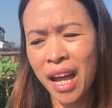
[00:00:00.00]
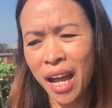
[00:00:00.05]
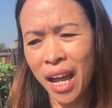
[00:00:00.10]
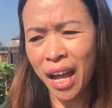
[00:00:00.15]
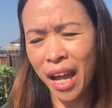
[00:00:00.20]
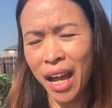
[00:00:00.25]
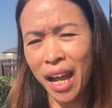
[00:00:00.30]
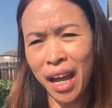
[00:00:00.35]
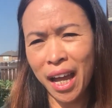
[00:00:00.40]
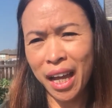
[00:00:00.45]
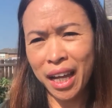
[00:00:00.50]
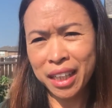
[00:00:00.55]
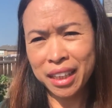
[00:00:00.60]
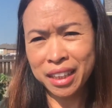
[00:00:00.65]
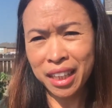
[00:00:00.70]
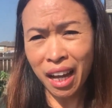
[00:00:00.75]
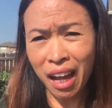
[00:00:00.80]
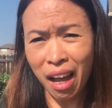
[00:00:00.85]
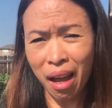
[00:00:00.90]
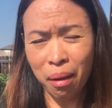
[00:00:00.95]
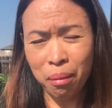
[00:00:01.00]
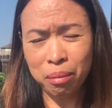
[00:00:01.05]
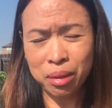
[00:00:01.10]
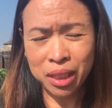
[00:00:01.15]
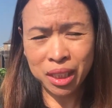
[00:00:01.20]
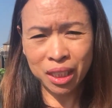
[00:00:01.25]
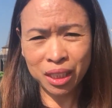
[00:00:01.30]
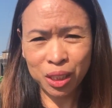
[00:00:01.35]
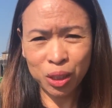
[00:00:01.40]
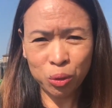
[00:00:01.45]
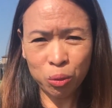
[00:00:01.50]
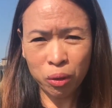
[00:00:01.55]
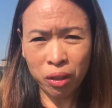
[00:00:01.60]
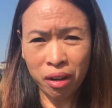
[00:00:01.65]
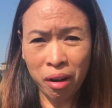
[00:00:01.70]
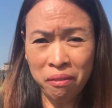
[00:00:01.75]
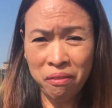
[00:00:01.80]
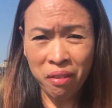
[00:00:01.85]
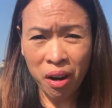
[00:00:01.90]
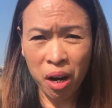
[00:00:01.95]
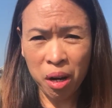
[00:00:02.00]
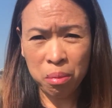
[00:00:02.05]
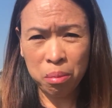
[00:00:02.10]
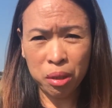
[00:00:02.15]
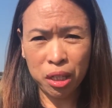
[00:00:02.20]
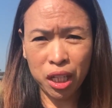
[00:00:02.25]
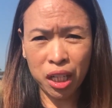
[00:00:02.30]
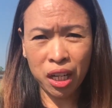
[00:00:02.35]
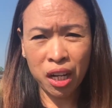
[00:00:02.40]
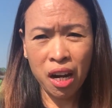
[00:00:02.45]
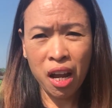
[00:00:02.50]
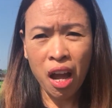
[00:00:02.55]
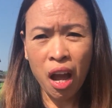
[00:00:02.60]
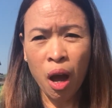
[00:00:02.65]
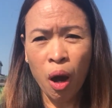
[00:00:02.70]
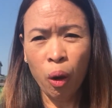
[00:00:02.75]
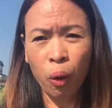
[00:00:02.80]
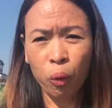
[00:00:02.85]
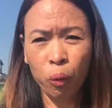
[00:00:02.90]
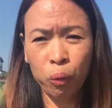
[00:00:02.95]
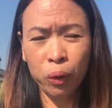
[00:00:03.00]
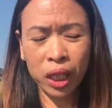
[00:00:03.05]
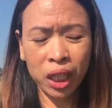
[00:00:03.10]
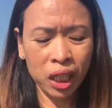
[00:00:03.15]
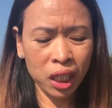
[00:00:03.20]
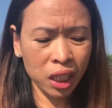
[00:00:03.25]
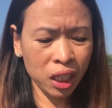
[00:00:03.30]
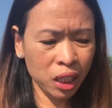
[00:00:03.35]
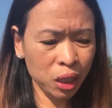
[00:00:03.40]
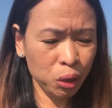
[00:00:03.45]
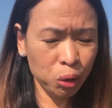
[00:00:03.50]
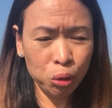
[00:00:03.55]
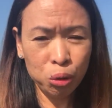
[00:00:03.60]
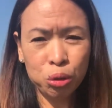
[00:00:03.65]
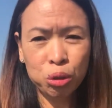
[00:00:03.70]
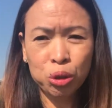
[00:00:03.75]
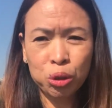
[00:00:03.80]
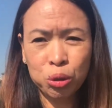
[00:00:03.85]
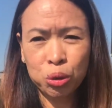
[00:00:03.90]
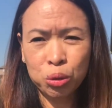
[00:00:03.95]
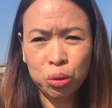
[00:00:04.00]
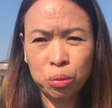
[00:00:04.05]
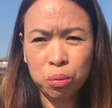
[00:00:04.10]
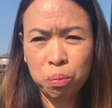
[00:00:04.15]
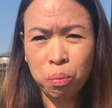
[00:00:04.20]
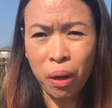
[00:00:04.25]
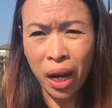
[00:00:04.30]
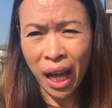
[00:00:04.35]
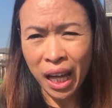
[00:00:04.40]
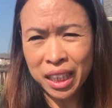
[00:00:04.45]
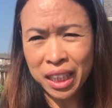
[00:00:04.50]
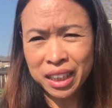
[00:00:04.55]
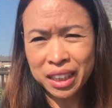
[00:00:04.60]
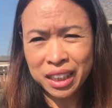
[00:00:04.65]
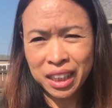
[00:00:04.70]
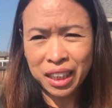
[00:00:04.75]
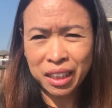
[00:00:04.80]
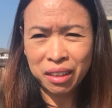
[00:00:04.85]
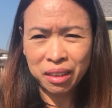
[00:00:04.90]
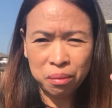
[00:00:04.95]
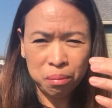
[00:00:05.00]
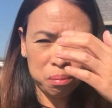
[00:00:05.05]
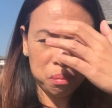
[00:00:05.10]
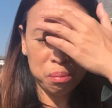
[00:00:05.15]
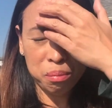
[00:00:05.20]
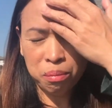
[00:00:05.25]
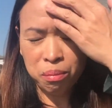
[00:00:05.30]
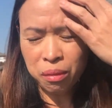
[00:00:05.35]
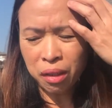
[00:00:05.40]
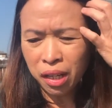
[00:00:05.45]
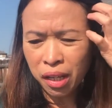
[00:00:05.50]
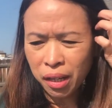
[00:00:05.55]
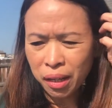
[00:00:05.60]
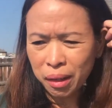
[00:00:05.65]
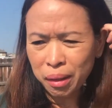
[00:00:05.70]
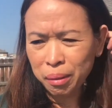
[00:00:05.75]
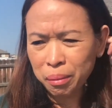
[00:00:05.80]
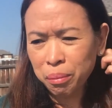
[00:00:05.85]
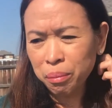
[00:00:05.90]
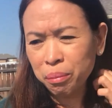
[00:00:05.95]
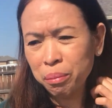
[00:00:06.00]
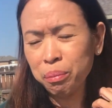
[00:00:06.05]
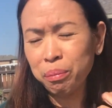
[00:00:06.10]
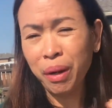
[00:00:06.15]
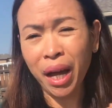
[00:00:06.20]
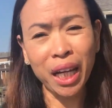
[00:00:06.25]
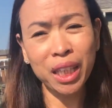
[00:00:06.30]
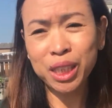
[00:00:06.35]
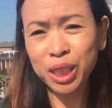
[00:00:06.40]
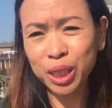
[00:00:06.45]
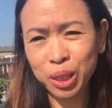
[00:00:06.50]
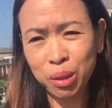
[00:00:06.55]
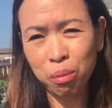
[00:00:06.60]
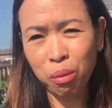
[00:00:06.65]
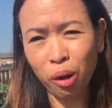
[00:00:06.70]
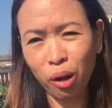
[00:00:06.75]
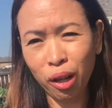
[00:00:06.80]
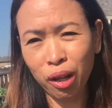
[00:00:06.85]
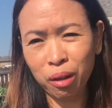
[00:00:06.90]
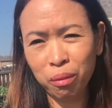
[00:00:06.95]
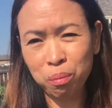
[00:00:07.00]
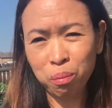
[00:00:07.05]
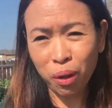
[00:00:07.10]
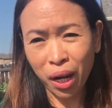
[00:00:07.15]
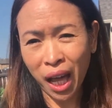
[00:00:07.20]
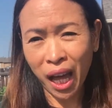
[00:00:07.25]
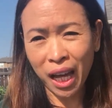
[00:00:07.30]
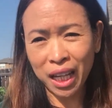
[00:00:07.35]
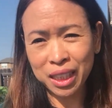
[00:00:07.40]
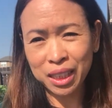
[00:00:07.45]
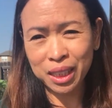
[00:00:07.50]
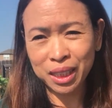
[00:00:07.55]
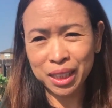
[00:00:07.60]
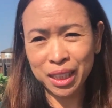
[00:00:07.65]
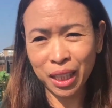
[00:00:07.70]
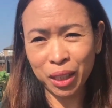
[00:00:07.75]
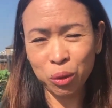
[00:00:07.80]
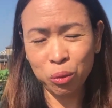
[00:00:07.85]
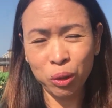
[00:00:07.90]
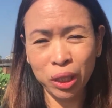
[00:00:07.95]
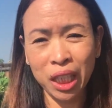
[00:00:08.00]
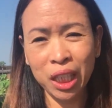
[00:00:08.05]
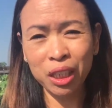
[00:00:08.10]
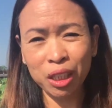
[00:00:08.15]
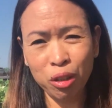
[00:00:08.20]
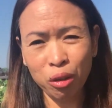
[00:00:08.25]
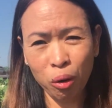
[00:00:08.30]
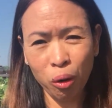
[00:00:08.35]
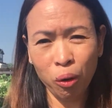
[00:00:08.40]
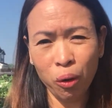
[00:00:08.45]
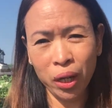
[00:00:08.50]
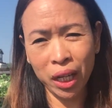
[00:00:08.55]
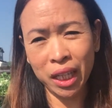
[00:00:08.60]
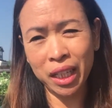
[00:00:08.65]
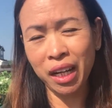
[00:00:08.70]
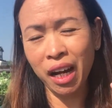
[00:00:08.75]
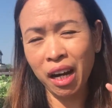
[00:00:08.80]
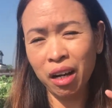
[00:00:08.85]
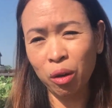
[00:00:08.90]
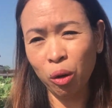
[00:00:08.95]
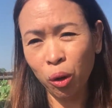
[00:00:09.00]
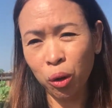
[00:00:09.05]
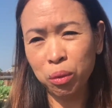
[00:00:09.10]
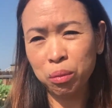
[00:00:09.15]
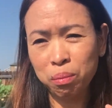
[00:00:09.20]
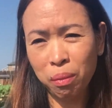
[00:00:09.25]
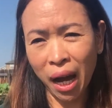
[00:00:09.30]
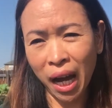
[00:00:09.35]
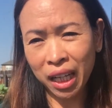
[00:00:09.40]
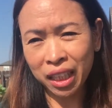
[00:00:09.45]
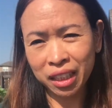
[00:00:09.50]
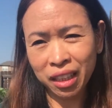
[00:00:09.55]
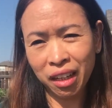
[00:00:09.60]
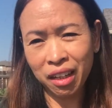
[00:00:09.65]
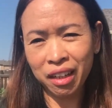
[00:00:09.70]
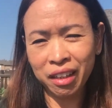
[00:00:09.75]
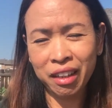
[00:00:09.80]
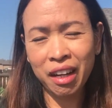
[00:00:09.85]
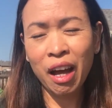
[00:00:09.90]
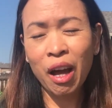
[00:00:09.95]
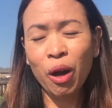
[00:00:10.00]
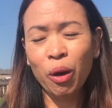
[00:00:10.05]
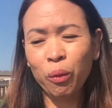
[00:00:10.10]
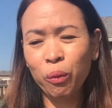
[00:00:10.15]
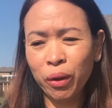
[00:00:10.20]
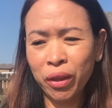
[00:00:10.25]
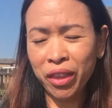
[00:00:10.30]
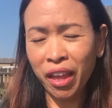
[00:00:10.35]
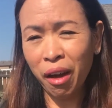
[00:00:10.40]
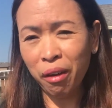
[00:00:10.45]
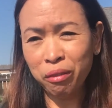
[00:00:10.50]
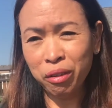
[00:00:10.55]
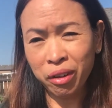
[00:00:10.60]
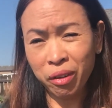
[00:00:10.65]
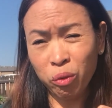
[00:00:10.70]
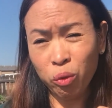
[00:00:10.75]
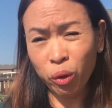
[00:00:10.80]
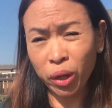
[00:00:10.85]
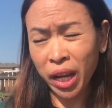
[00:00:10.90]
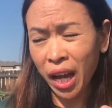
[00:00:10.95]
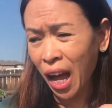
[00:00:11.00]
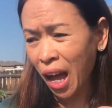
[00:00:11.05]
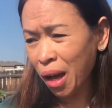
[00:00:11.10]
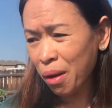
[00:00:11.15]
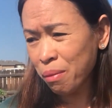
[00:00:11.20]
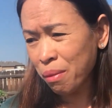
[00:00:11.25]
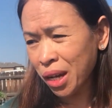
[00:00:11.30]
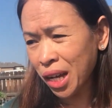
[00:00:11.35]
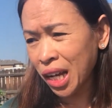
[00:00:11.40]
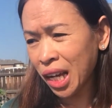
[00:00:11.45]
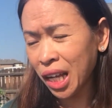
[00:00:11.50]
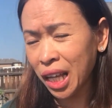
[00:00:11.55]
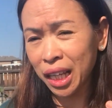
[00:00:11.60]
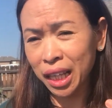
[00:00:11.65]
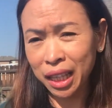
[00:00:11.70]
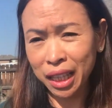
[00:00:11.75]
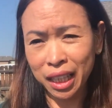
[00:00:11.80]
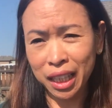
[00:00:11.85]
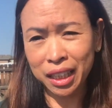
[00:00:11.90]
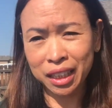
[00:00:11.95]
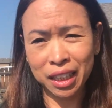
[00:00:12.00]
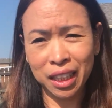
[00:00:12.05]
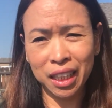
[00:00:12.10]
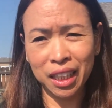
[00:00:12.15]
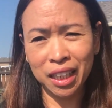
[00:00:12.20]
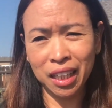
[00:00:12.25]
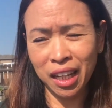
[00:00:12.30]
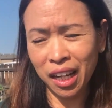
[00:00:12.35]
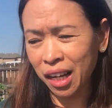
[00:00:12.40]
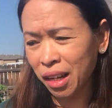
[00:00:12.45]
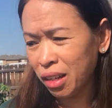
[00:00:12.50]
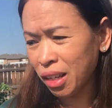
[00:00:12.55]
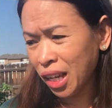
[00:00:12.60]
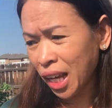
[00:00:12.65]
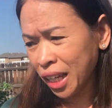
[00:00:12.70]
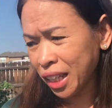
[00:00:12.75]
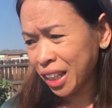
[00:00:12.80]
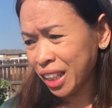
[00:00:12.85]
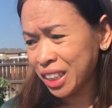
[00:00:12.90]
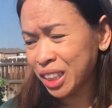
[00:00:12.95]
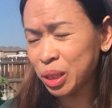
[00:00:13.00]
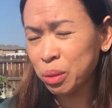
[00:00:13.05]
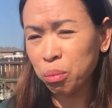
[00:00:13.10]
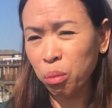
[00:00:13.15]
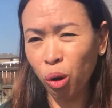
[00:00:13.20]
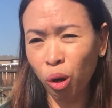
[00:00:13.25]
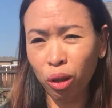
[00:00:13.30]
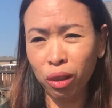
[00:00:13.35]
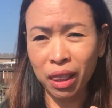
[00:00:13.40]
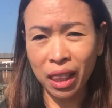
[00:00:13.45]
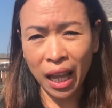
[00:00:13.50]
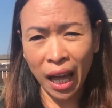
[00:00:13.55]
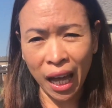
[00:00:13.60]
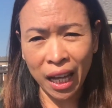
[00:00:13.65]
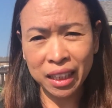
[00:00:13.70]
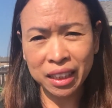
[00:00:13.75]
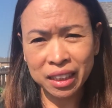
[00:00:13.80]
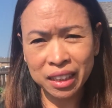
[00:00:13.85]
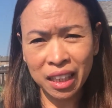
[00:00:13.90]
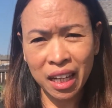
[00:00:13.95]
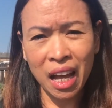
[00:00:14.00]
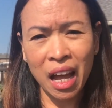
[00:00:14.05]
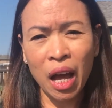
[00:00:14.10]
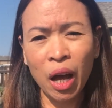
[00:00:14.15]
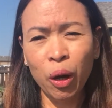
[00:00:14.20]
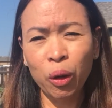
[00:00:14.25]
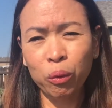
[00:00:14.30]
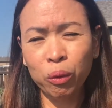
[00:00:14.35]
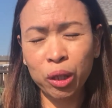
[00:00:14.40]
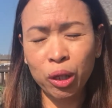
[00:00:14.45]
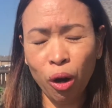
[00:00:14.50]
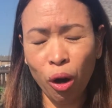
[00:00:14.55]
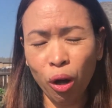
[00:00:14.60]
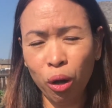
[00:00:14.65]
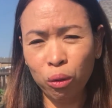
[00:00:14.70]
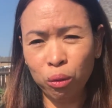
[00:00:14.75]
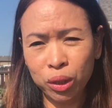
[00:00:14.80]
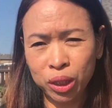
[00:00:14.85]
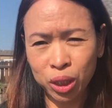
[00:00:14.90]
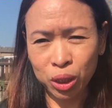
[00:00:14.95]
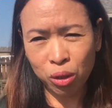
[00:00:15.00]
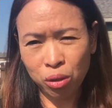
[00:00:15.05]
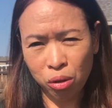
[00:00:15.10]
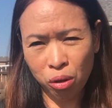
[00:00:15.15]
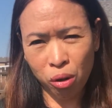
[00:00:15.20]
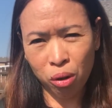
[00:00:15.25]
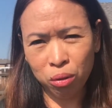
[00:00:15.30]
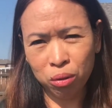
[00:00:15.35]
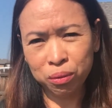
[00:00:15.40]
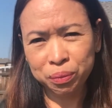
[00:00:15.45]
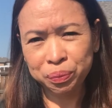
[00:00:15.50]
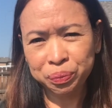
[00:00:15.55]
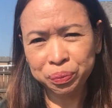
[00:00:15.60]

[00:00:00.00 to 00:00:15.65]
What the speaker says: and since we're a farmer, we used to planting vegetable plants that we can grow in our own backyard. Whenever we have a little, like a small land, we always grow